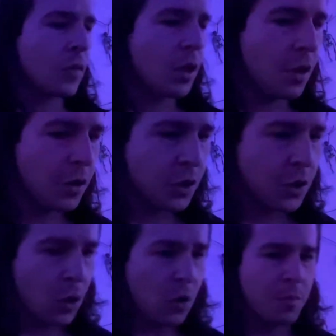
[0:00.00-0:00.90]
You're
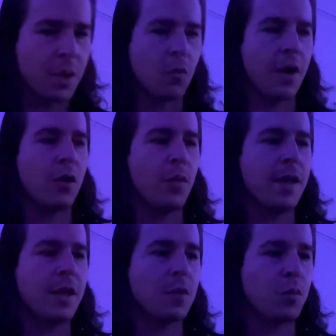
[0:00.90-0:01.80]
showing me right
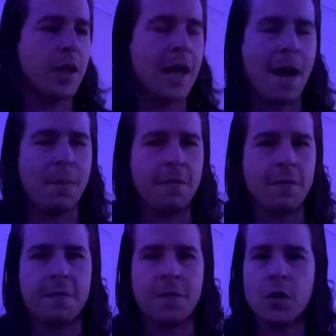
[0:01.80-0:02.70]
away that you're pretty happy,
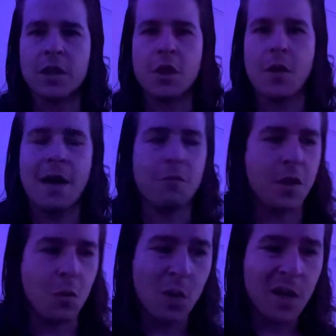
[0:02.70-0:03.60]
fulfilled, and you have
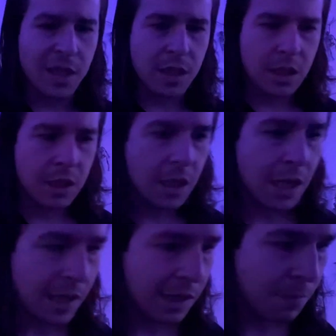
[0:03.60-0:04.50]
what you want.
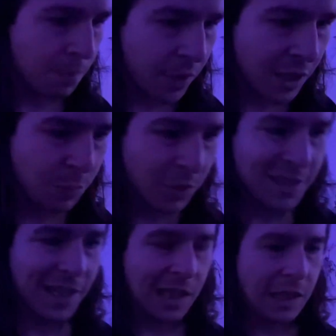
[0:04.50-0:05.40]
Um, then a split
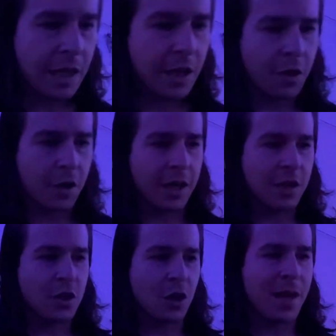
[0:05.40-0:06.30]
second later, you're kind
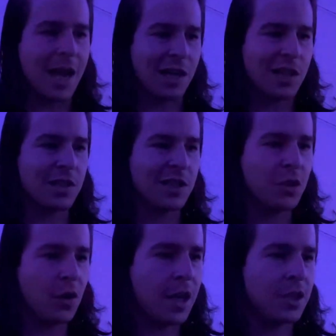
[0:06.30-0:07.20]
of showing me, actually,
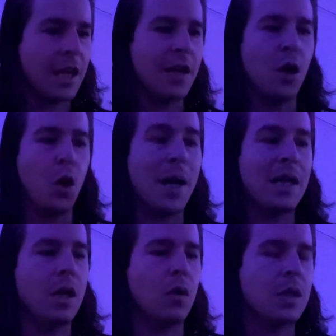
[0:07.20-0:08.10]
scratch that. No, I
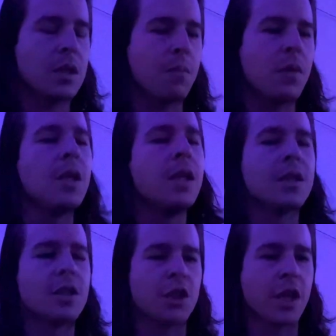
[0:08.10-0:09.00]
don't. Something
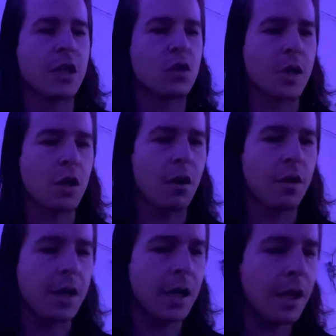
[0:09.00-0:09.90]
needs to change
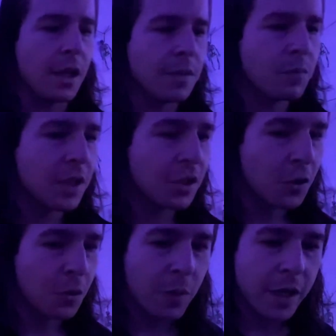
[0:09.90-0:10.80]
regarding a
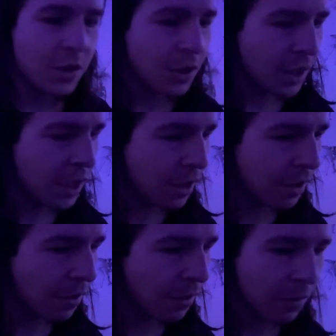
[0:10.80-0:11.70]
situation
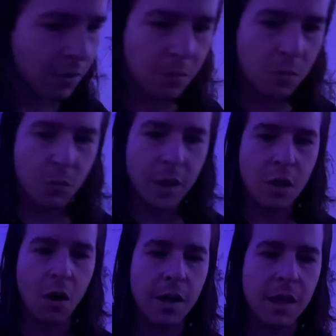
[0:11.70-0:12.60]
here
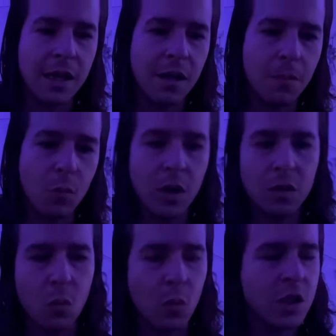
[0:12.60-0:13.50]
regarding,
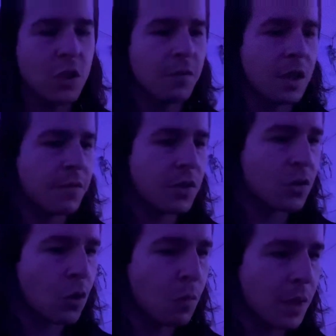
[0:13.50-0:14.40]
well, what you've given
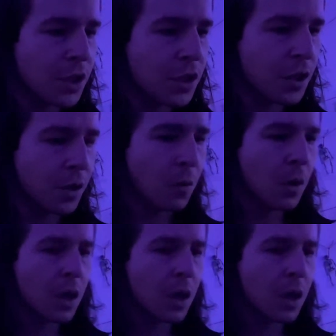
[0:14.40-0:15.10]
so much to.